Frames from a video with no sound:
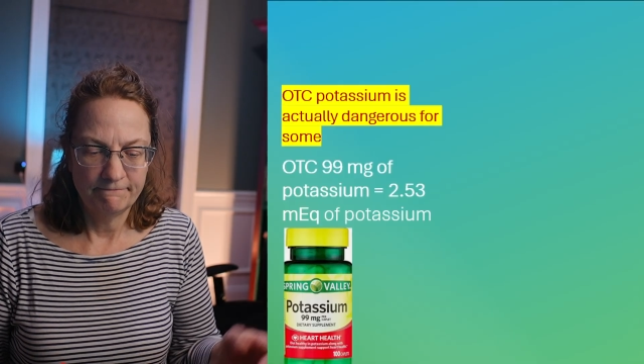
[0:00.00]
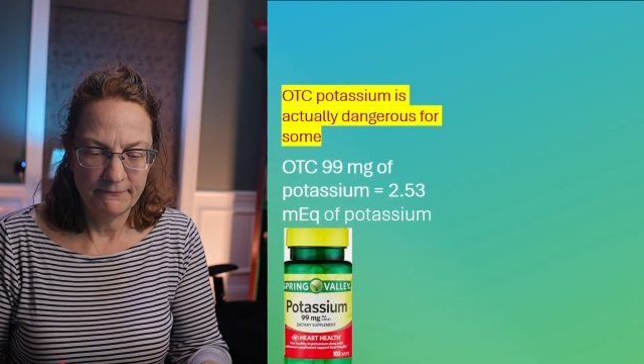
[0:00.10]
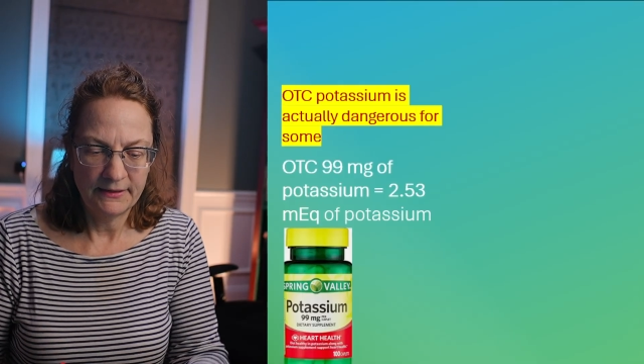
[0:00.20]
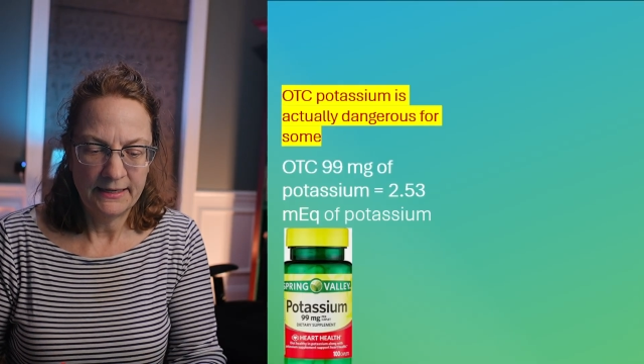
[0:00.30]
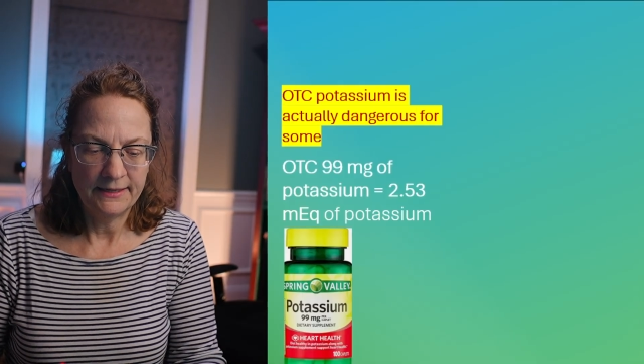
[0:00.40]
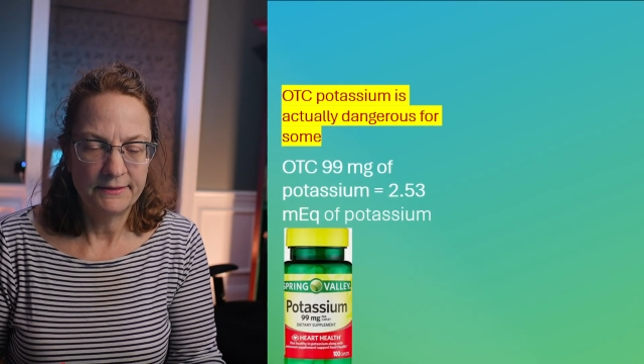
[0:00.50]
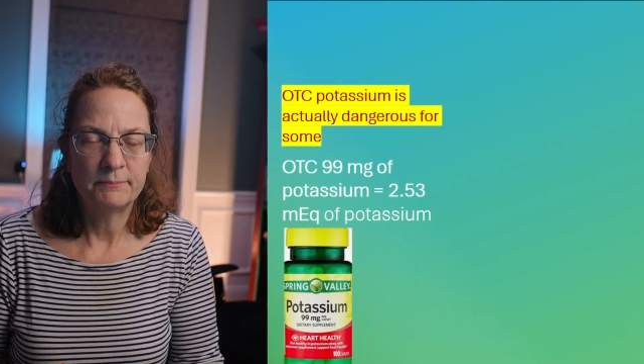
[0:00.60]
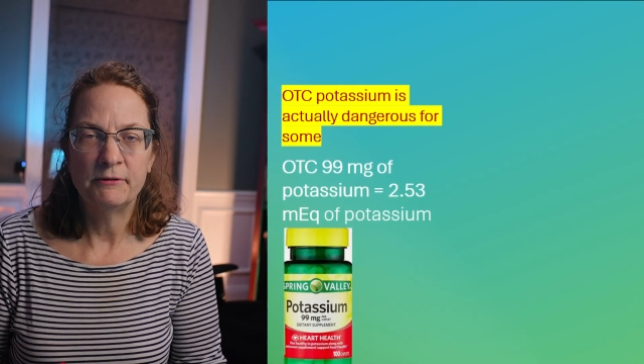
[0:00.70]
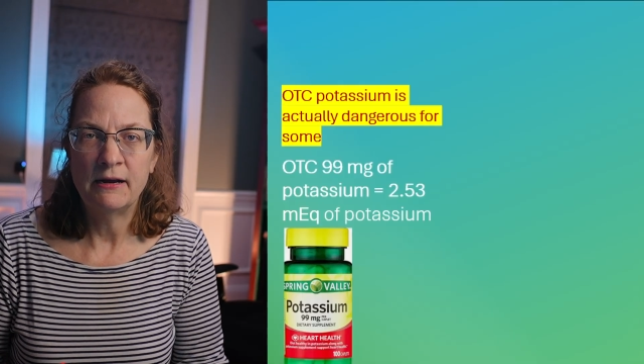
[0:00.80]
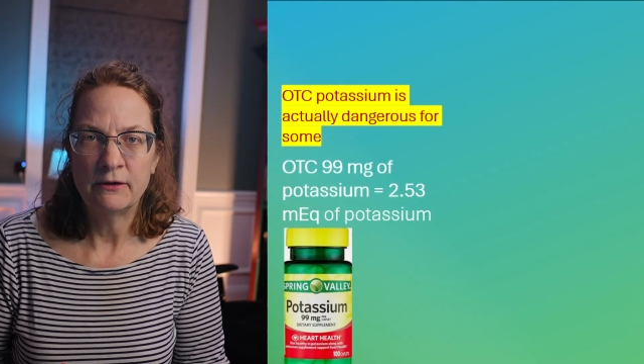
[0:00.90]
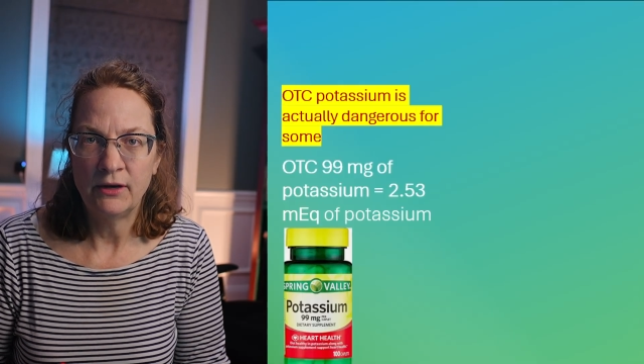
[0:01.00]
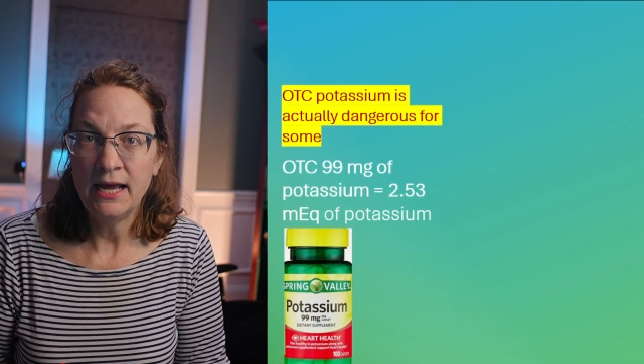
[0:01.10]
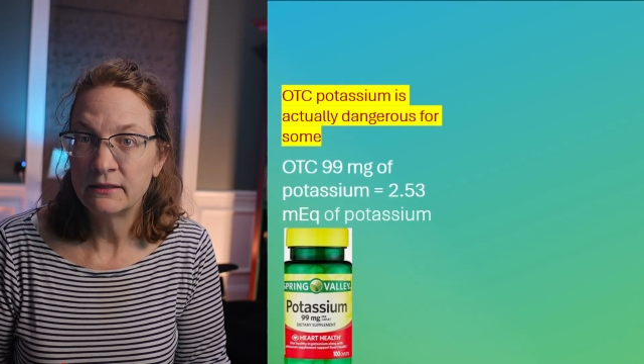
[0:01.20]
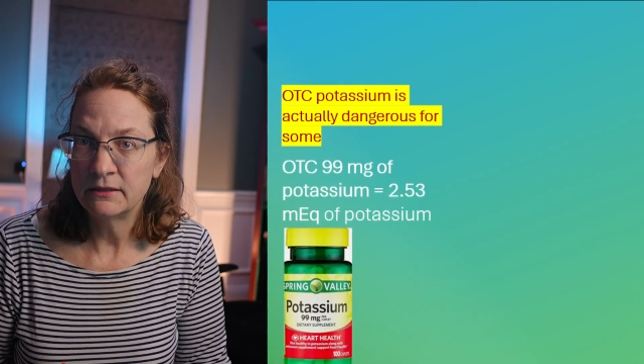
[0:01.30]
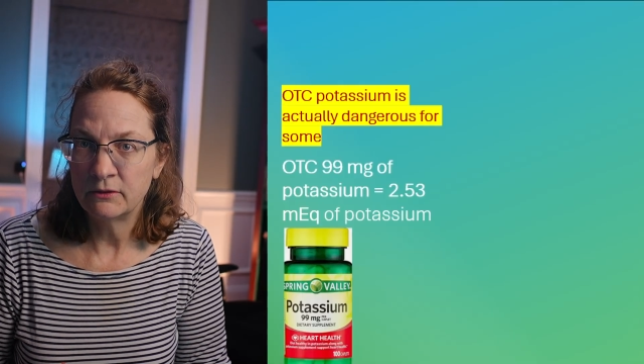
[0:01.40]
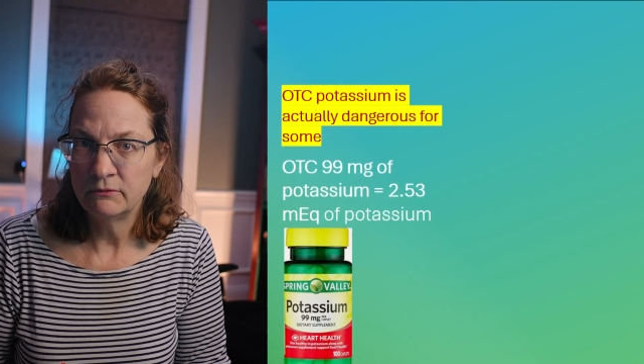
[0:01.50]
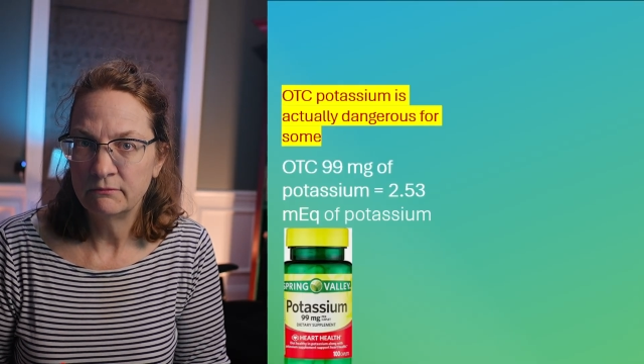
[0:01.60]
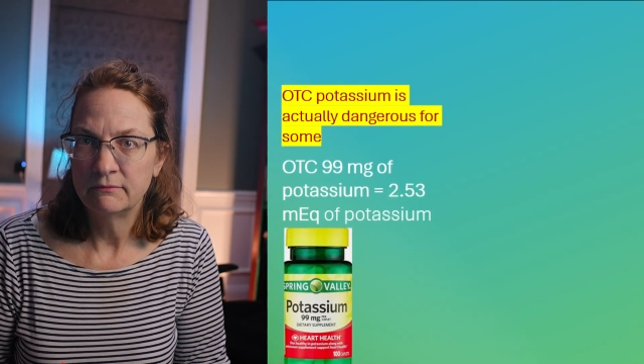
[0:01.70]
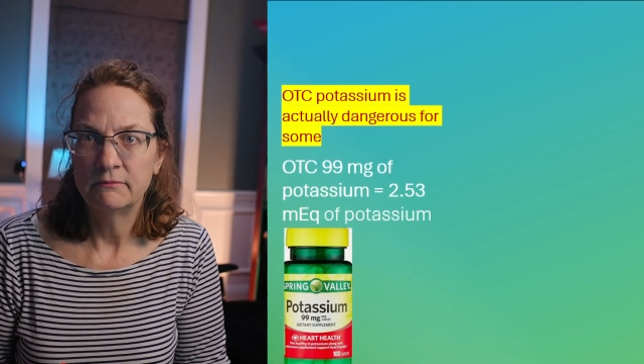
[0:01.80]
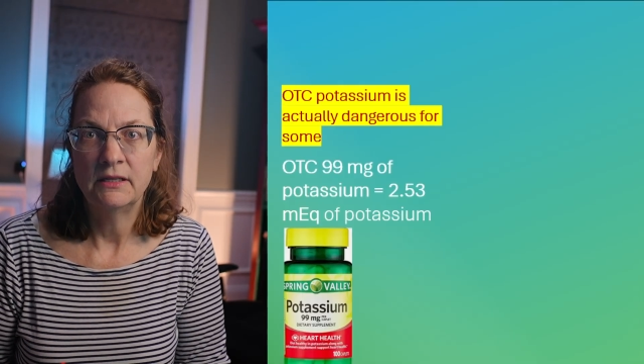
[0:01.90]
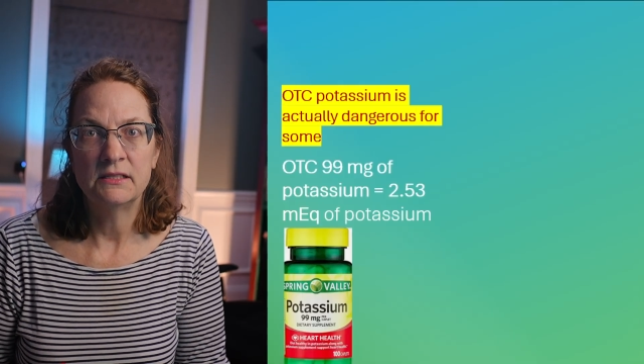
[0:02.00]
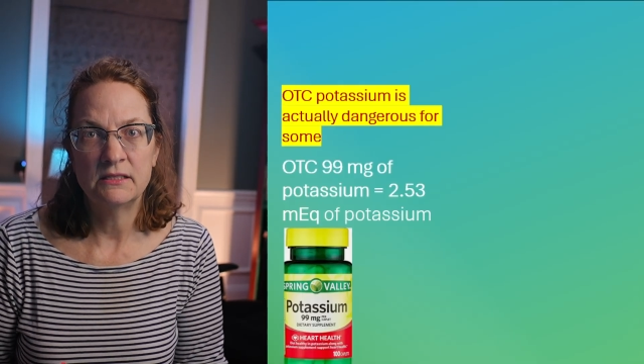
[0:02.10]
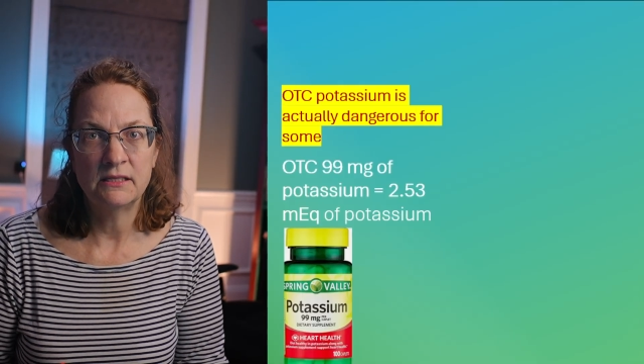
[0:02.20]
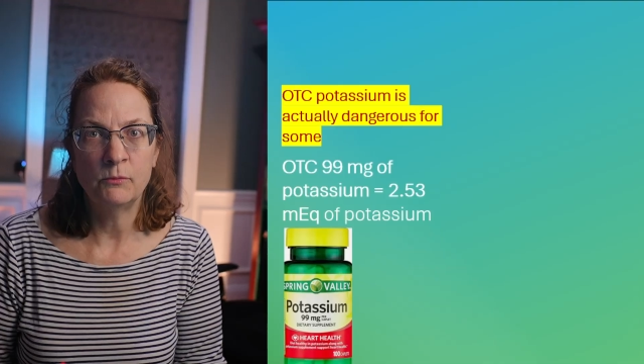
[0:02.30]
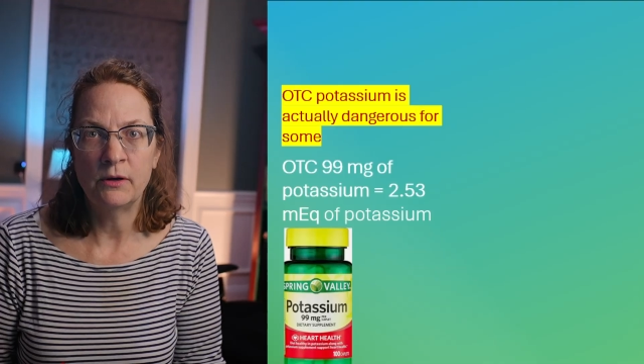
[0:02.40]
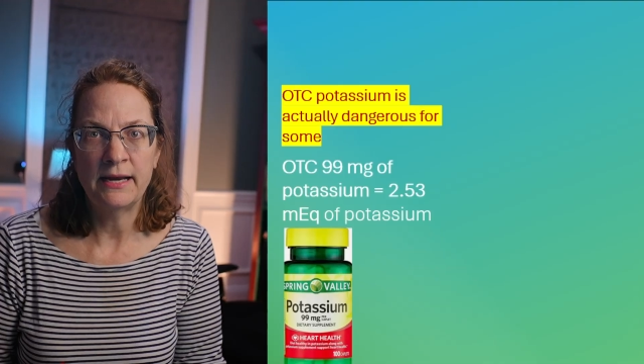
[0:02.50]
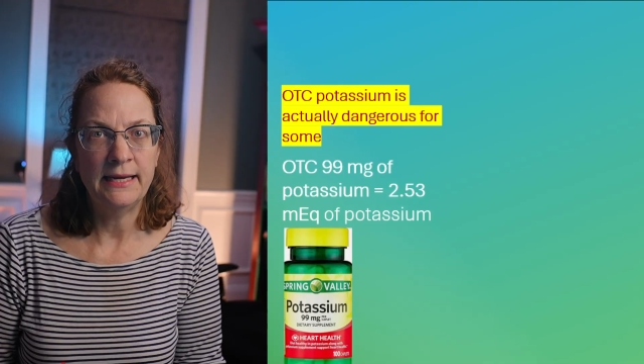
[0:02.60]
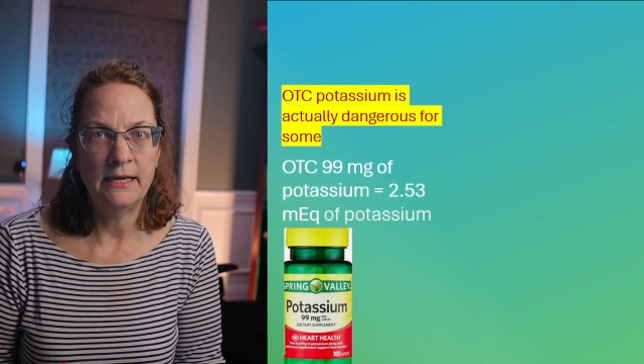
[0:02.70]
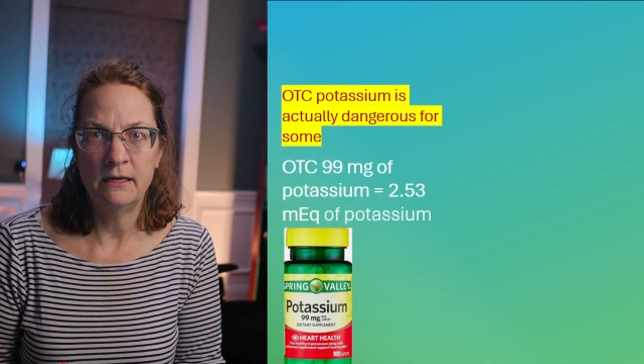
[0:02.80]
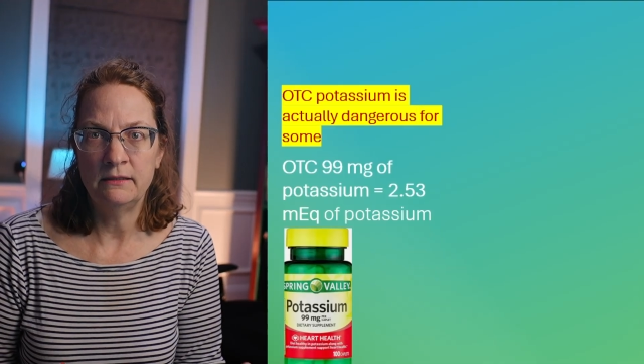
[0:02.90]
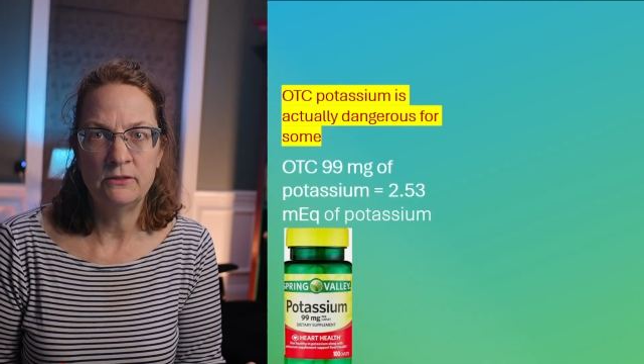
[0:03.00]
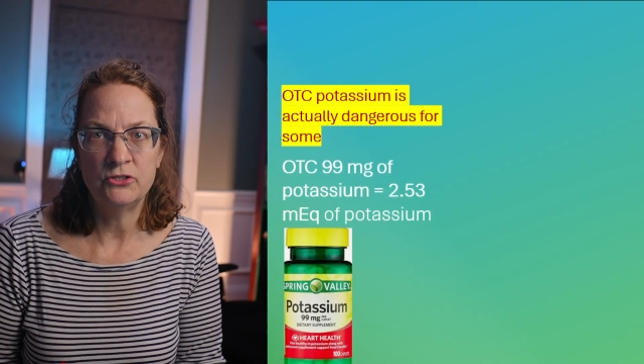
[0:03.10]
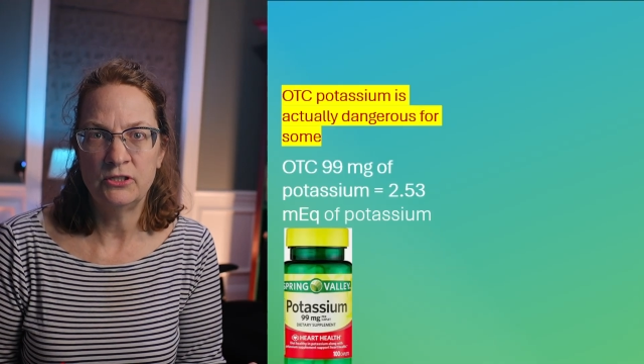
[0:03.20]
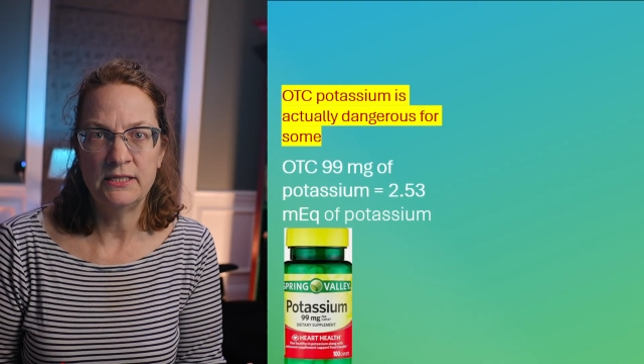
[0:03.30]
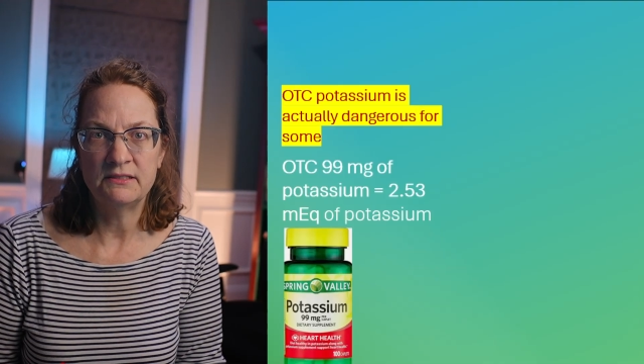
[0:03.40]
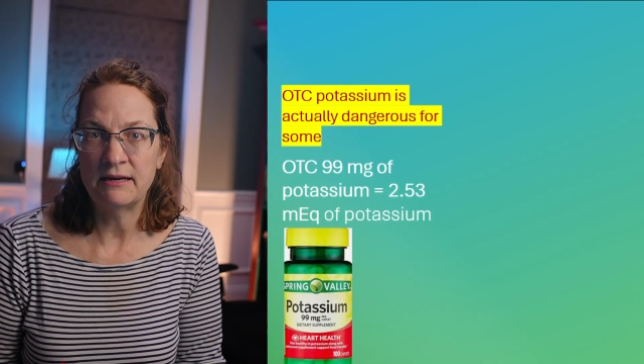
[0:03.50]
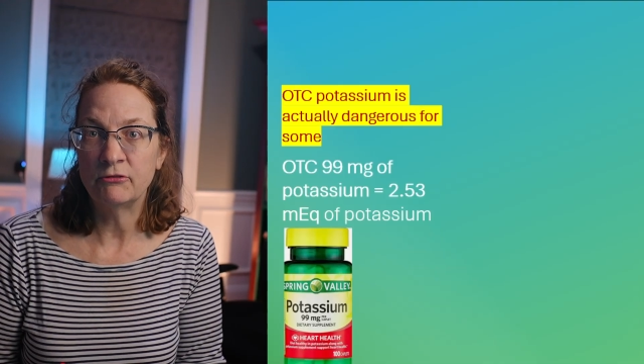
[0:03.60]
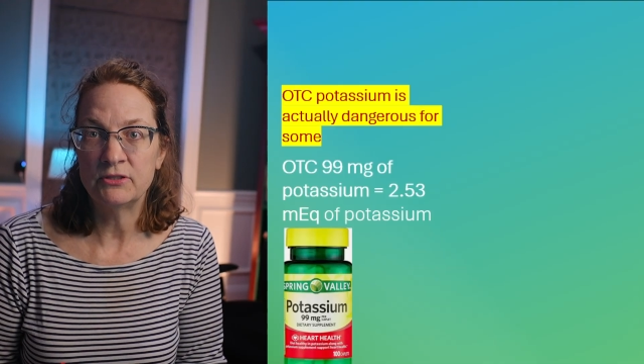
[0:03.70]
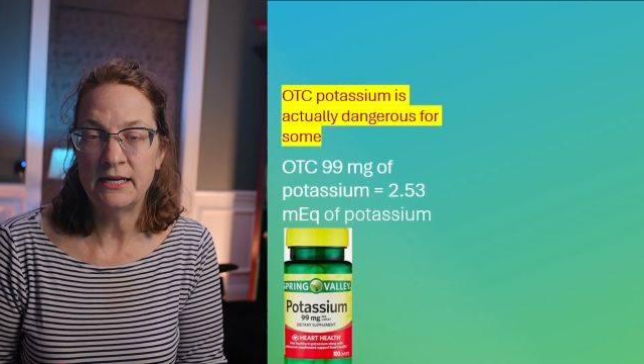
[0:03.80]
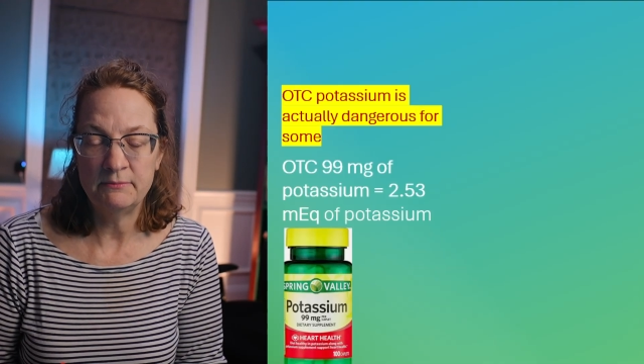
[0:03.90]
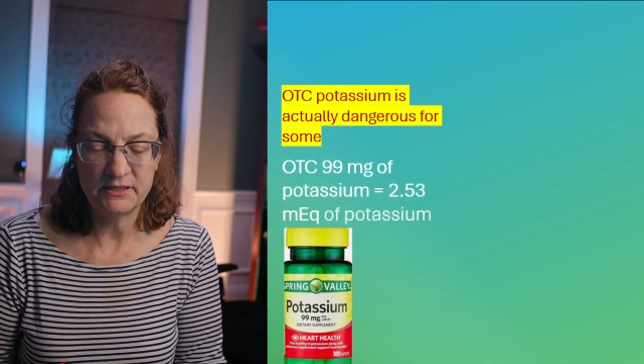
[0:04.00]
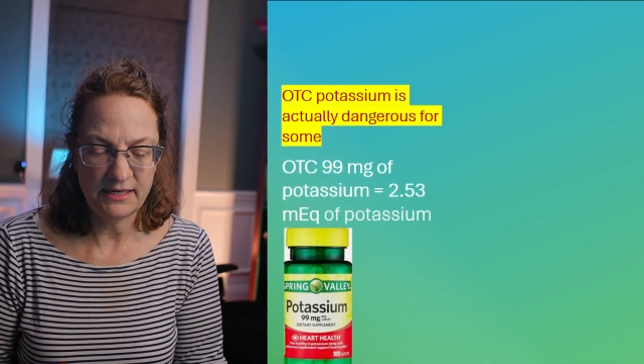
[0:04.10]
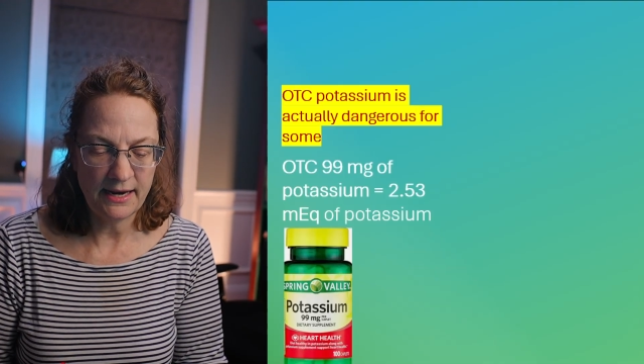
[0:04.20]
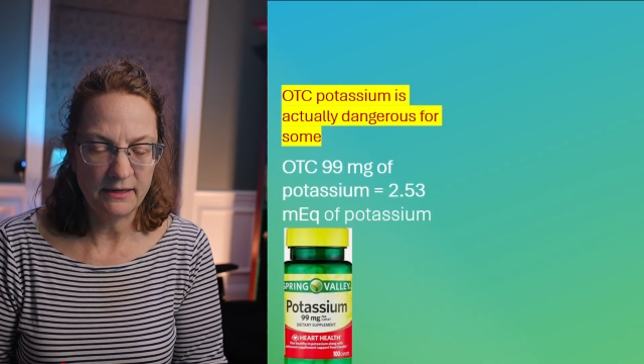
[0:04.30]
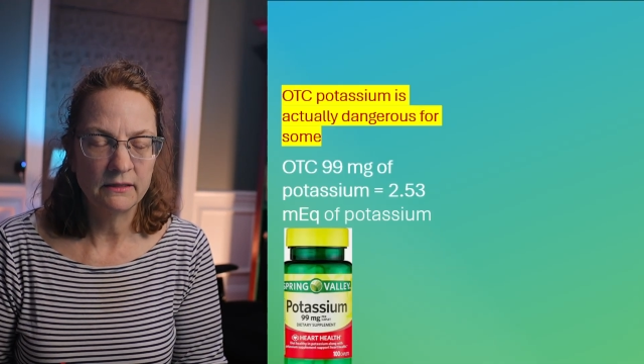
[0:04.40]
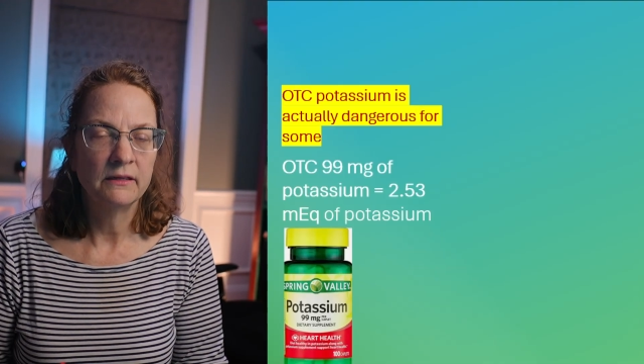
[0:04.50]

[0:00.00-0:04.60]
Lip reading: like spironolactone, that's the one I get usually several times a day,